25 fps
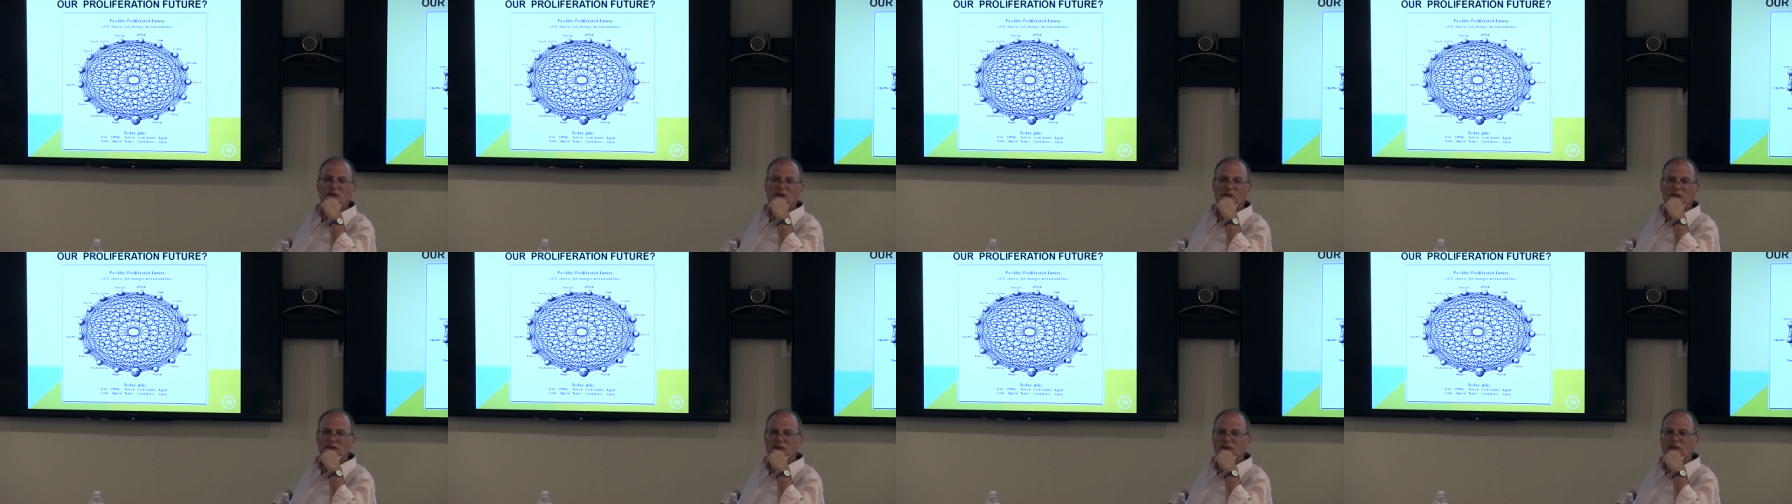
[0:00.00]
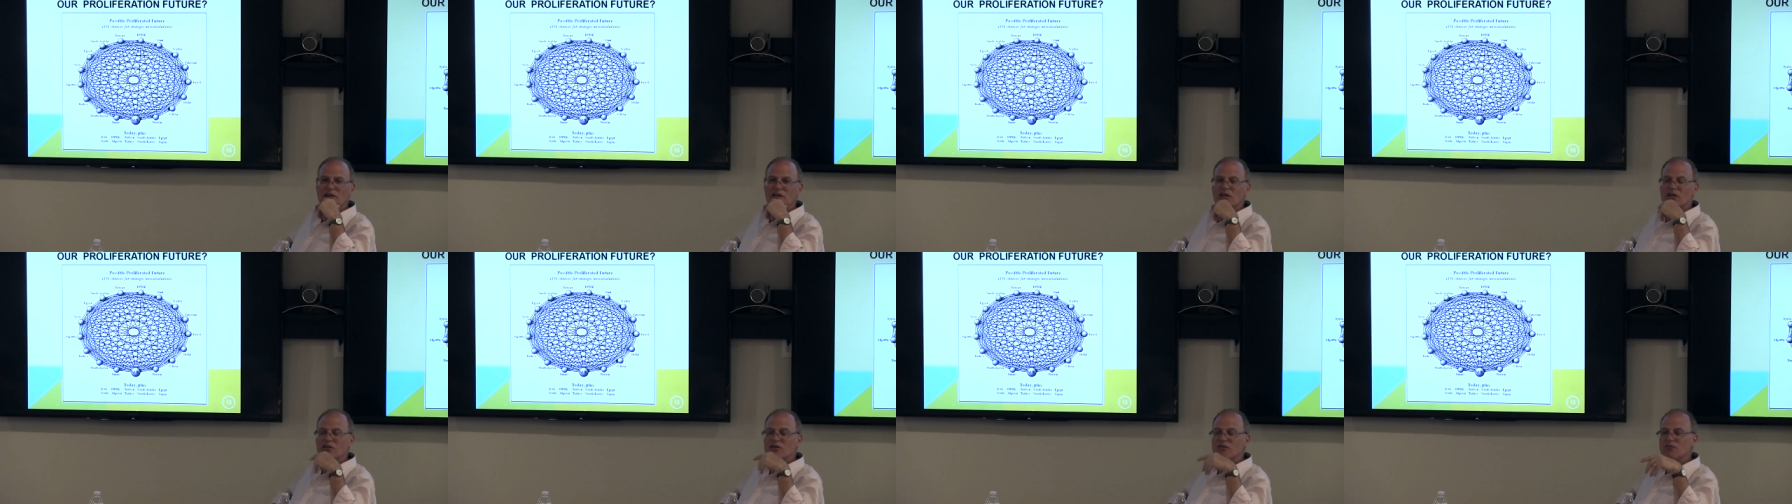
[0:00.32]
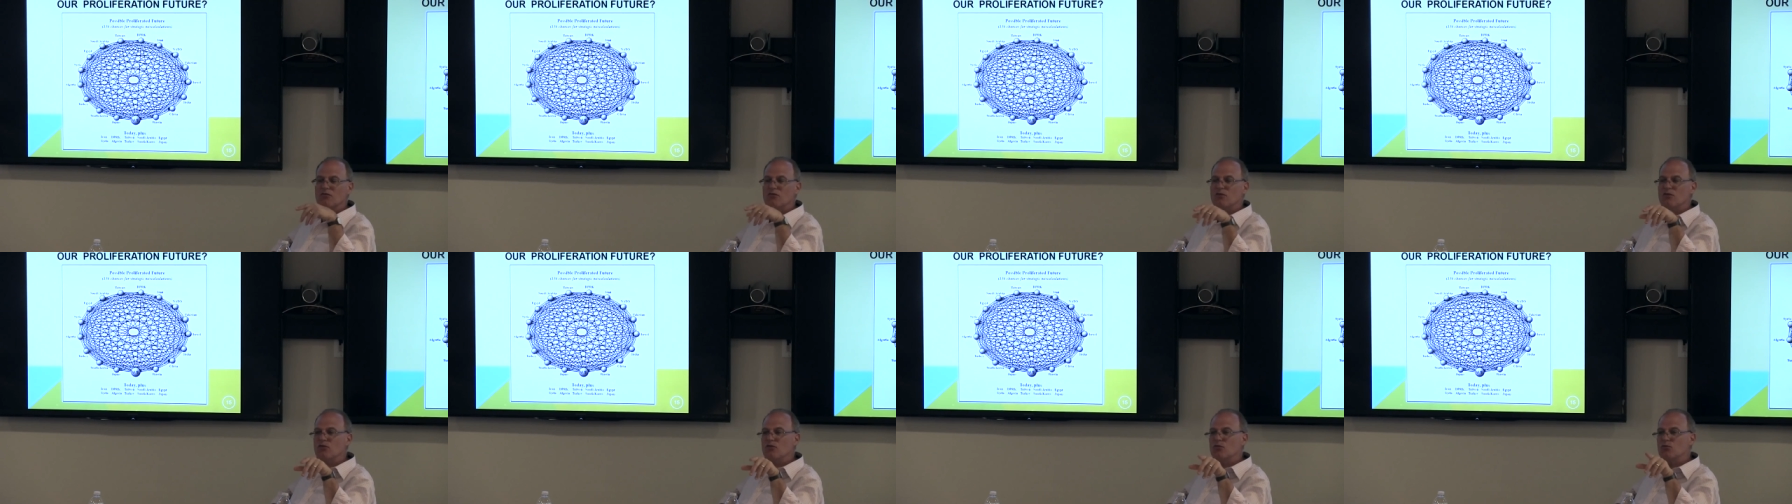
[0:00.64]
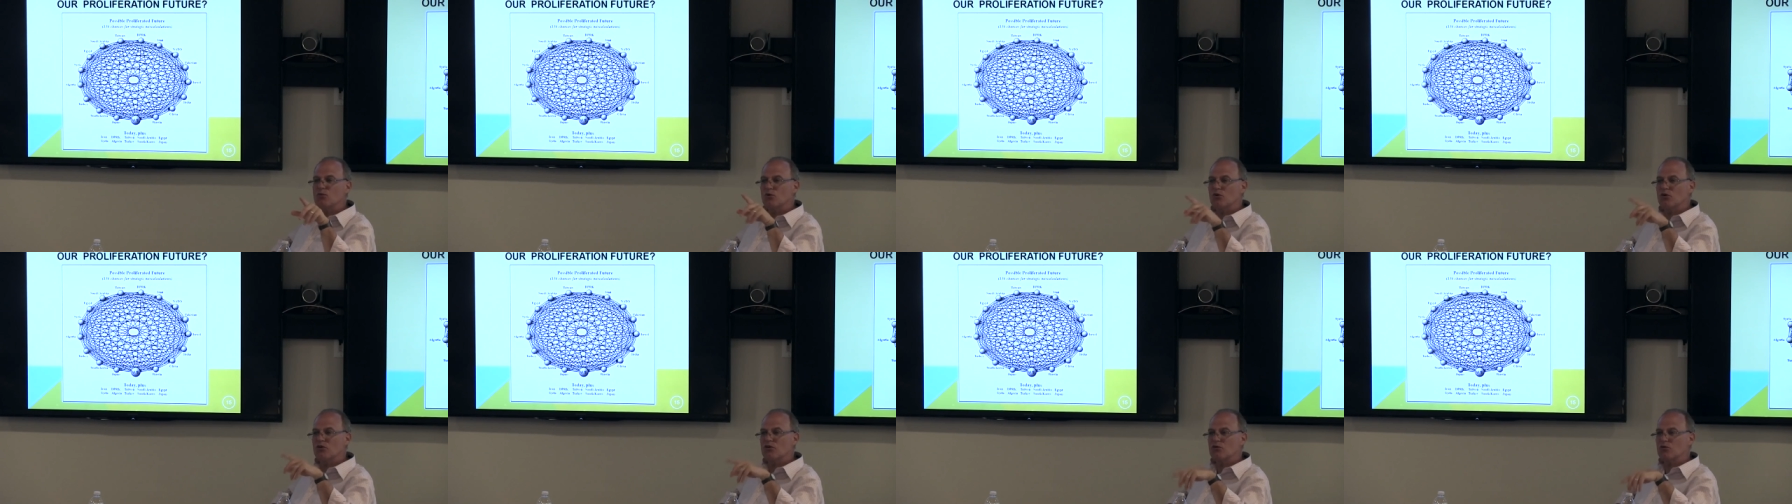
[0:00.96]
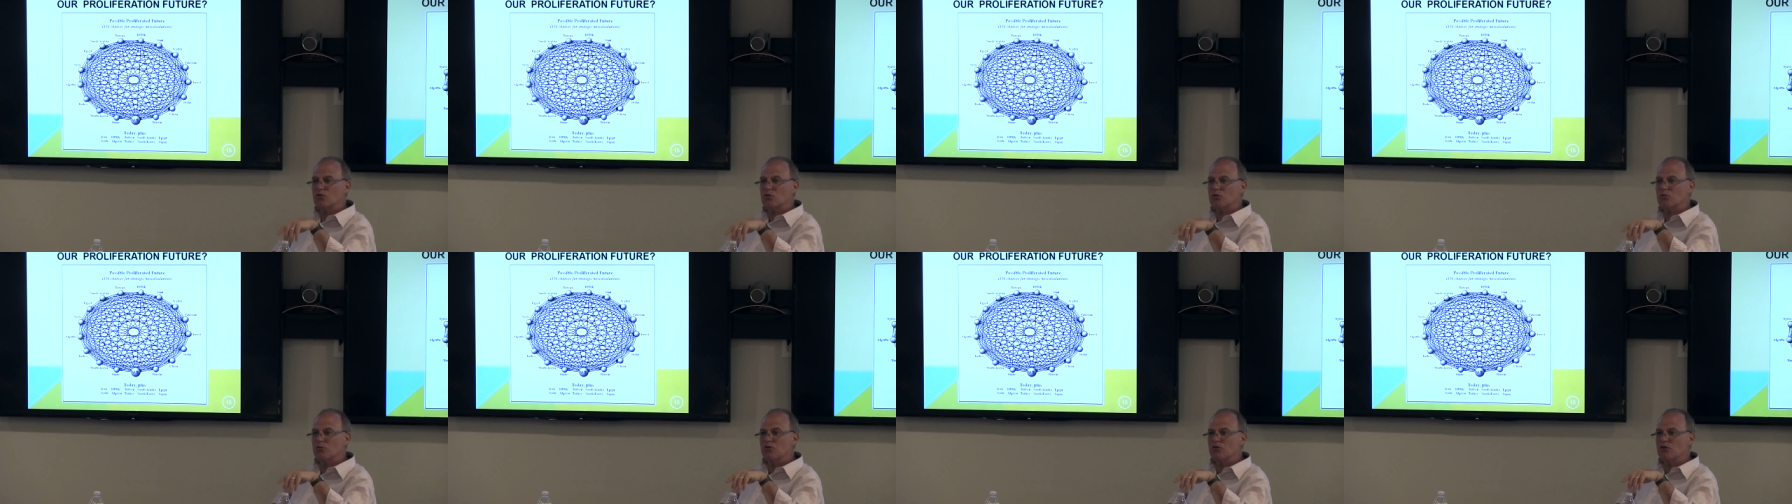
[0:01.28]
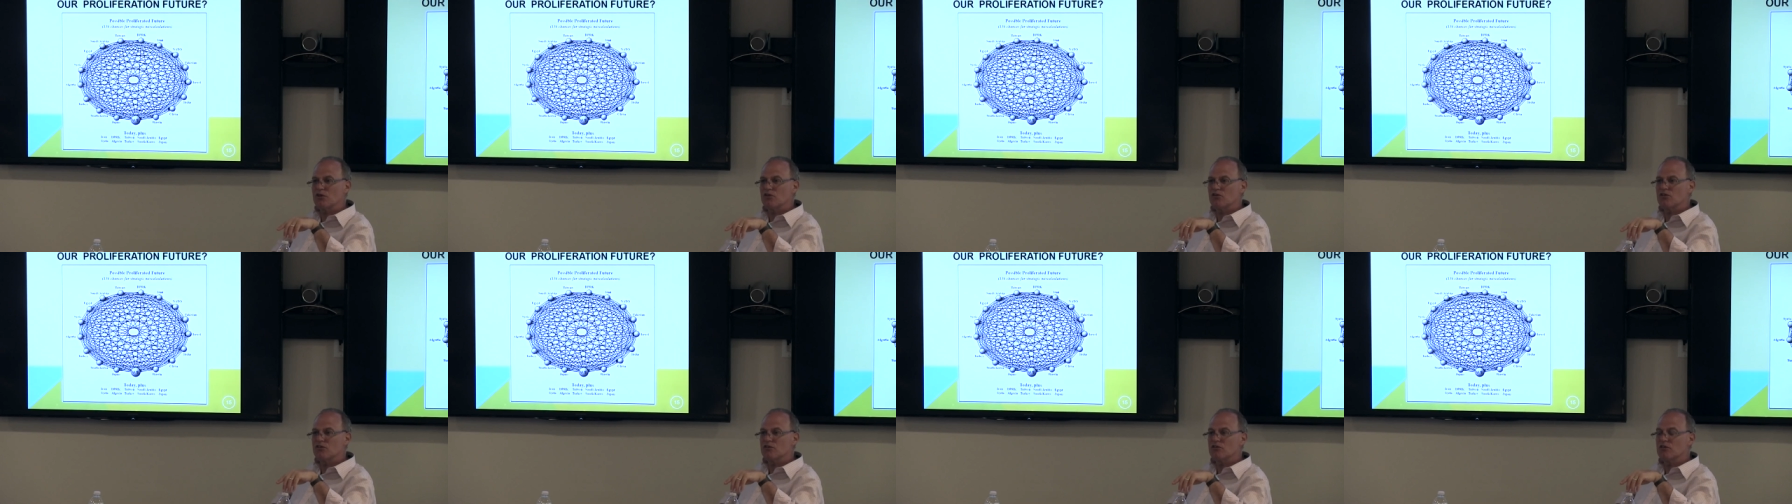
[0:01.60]
and, and they confuse warnings with
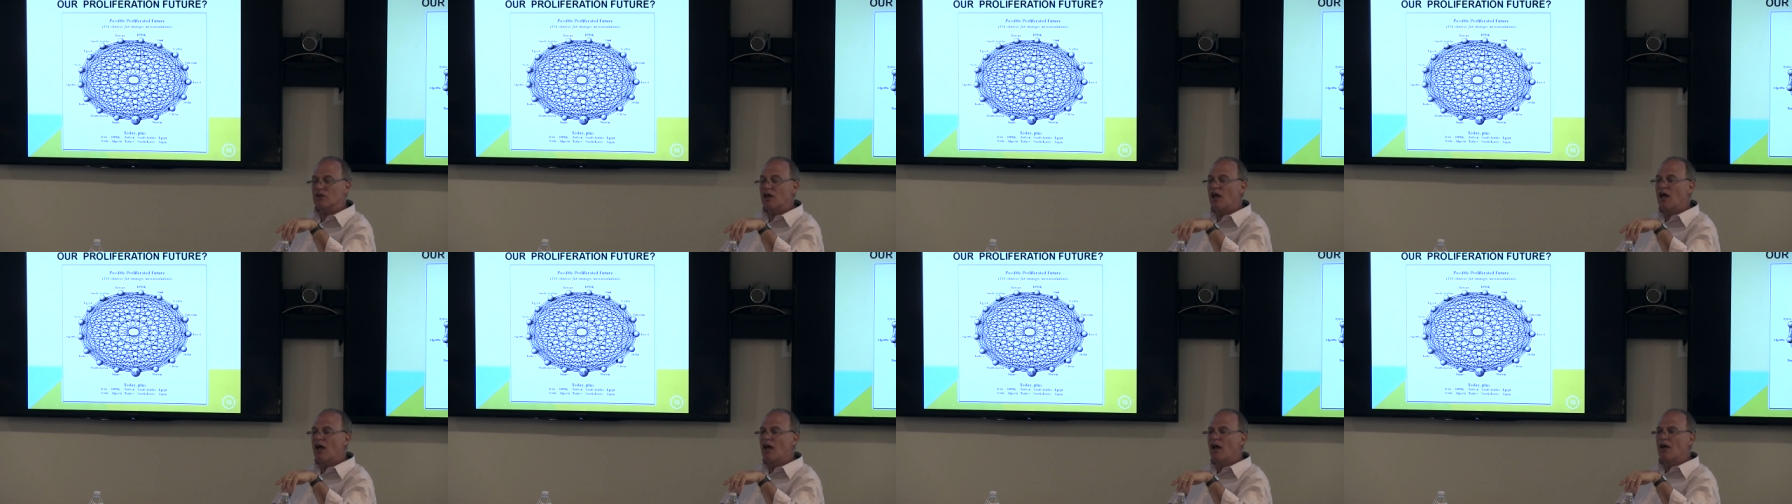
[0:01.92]
predictions.